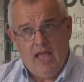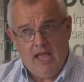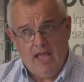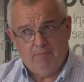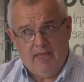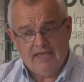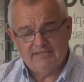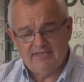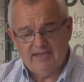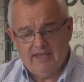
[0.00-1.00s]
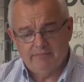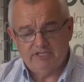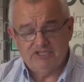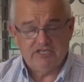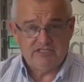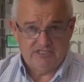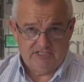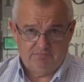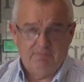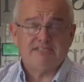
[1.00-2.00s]
As the name suggests,
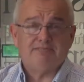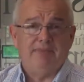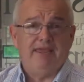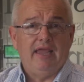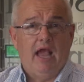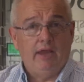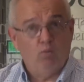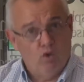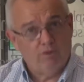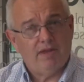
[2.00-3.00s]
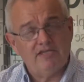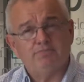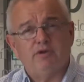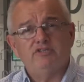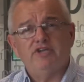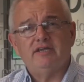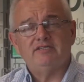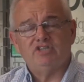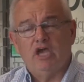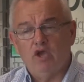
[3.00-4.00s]
this must be a workplace
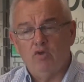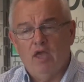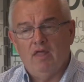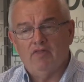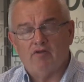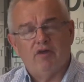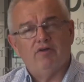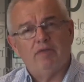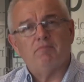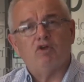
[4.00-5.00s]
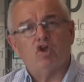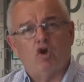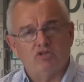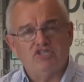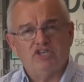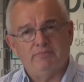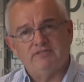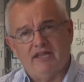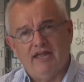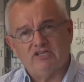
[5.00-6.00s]
project, so there are a number of
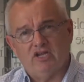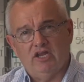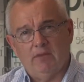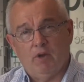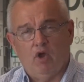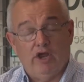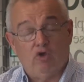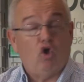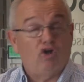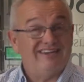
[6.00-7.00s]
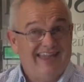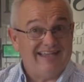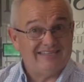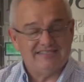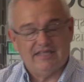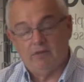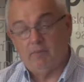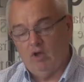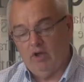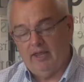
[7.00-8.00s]
concepts that actually apply, or contexts that
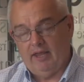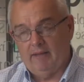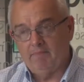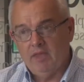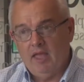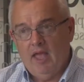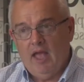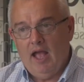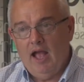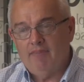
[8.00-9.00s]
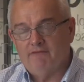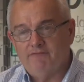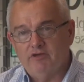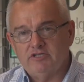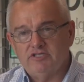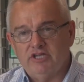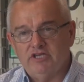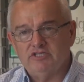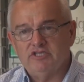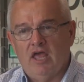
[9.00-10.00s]
apply here. The first
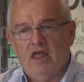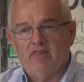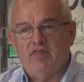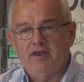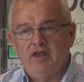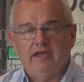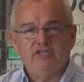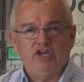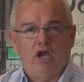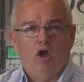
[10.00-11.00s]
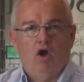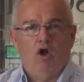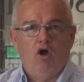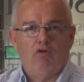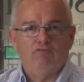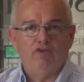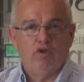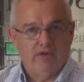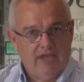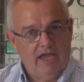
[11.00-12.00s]
is the nature of
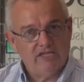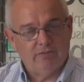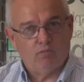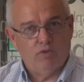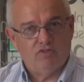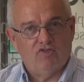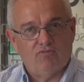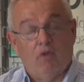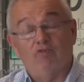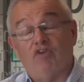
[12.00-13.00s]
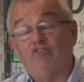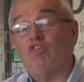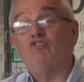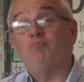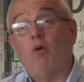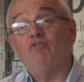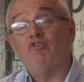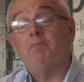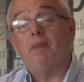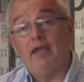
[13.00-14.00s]
your engagement with the sponsor. So the
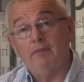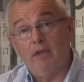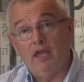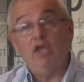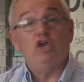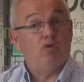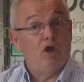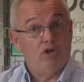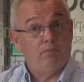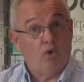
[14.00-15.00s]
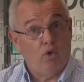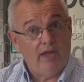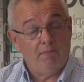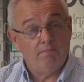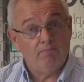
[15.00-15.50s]
sponsor may be your own employer.